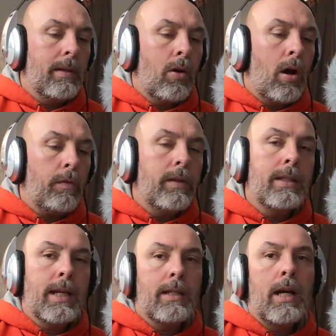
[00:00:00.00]
off the
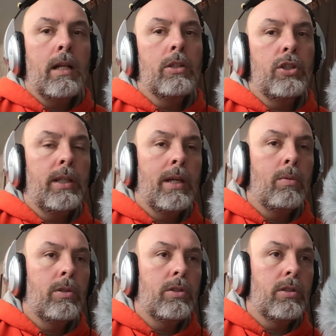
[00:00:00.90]
technology that
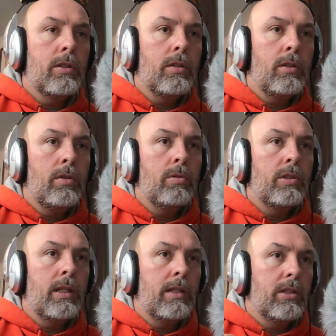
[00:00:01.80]
was
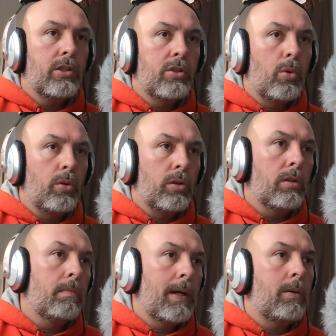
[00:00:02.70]
used in the solar
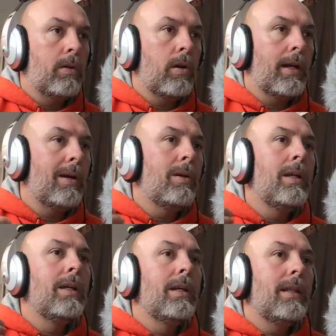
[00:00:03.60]
powered car. Now,
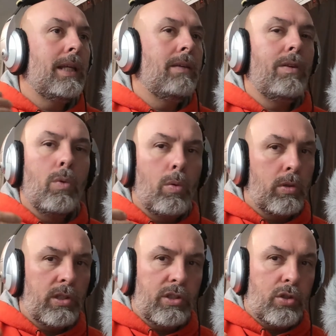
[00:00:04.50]
the EV1
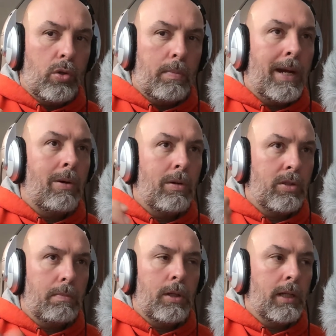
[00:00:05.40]
wasn't solar powered as
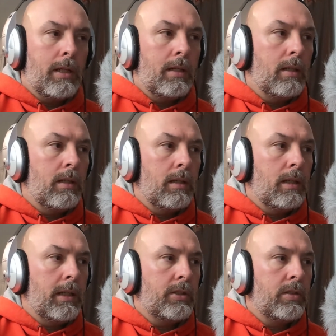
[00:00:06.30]
a plug-in
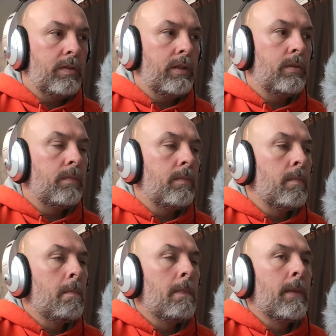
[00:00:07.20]
electric vehicle,
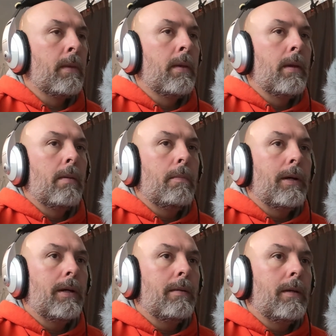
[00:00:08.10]

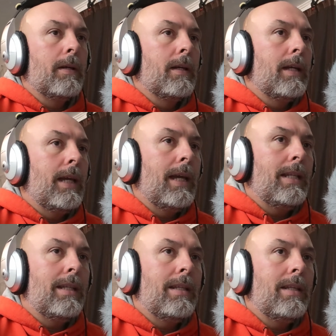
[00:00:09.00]
but
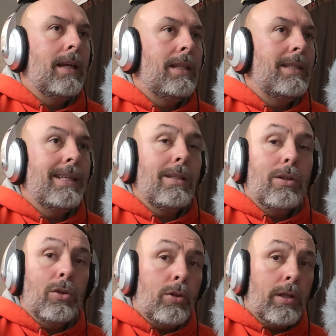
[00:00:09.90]
it didn't
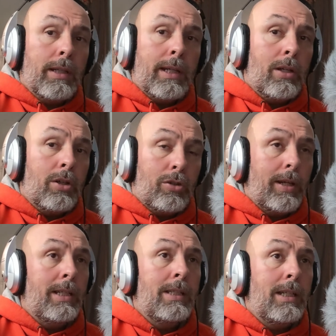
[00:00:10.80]
look like a
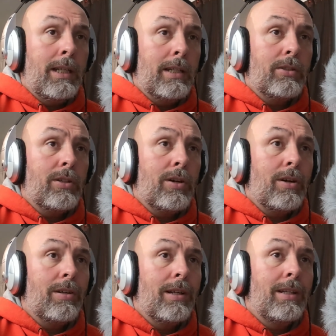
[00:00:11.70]
crazy electric
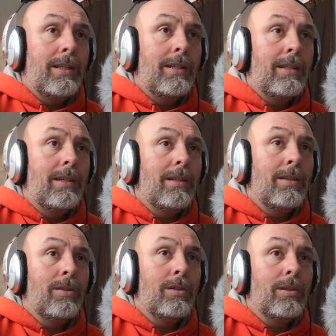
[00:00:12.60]
car. It didn't
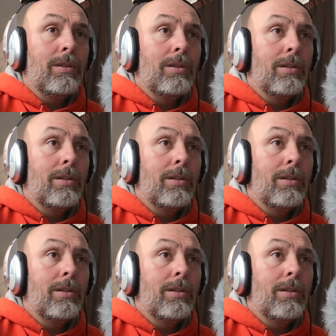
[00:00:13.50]
look